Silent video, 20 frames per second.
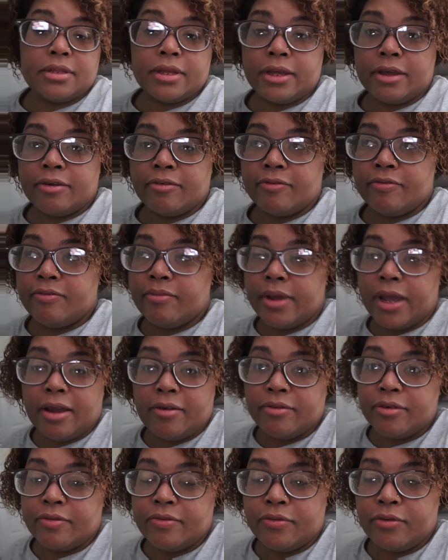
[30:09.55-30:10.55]
like
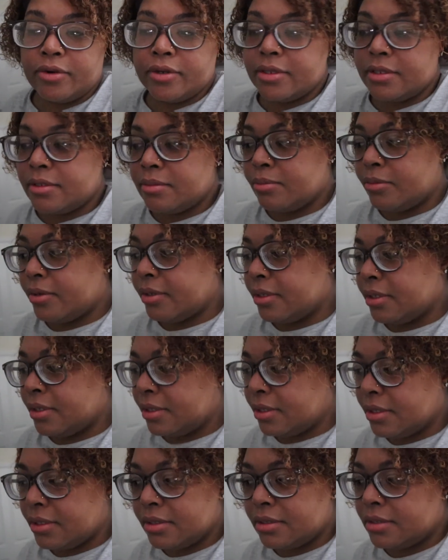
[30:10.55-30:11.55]
after four this
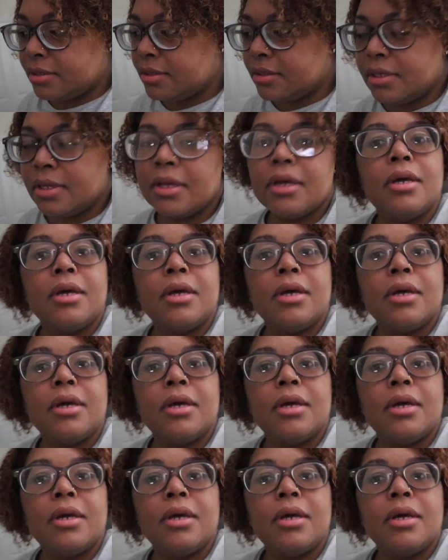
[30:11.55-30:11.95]
morning because